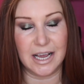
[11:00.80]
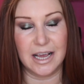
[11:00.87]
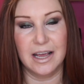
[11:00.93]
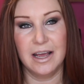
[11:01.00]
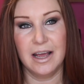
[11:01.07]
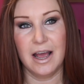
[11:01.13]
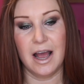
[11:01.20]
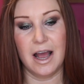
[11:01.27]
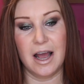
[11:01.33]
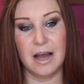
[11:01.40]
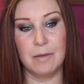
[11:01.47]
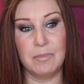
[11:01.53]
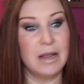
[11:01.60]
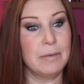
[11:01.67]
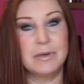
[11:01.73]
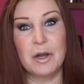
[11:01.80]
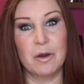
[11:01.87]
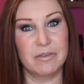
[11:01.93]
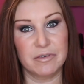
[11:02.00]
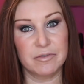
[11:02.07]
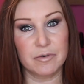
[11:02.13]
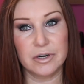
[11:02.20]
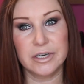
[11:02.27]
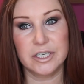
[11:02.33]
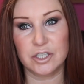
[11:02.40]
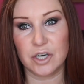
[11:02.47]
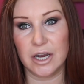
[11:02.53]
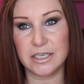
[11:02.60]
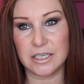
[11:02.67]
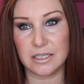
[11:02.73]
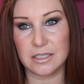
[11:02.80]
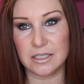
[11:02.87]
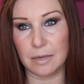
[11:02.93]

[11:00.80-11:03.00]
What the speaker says: it. Let me know if you've already tried it.